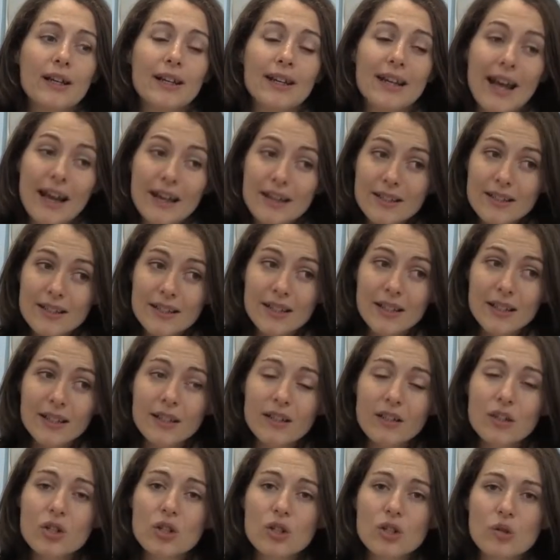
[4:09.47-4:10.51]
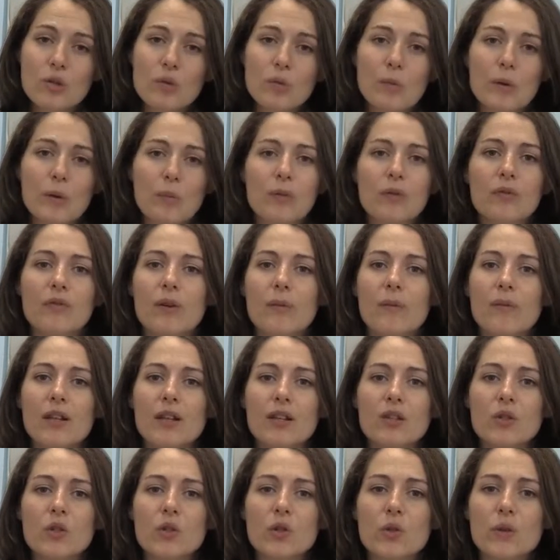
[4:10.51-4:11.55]
connecting to people from the
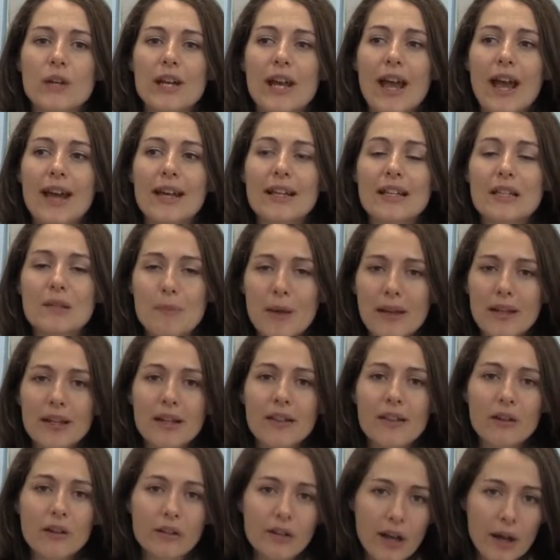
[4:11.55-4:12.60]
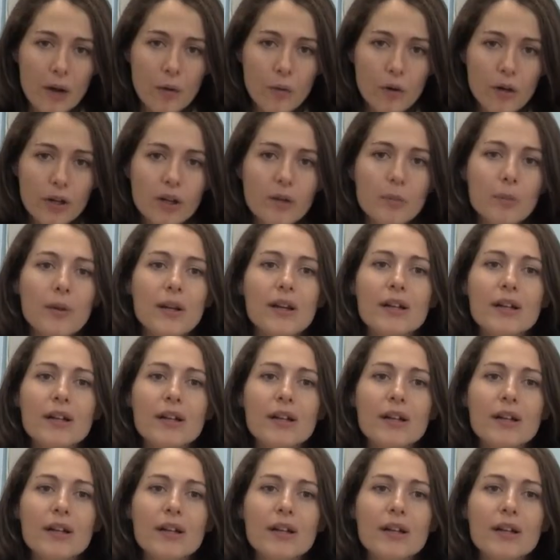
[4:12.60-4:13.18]
industry and expanding their network,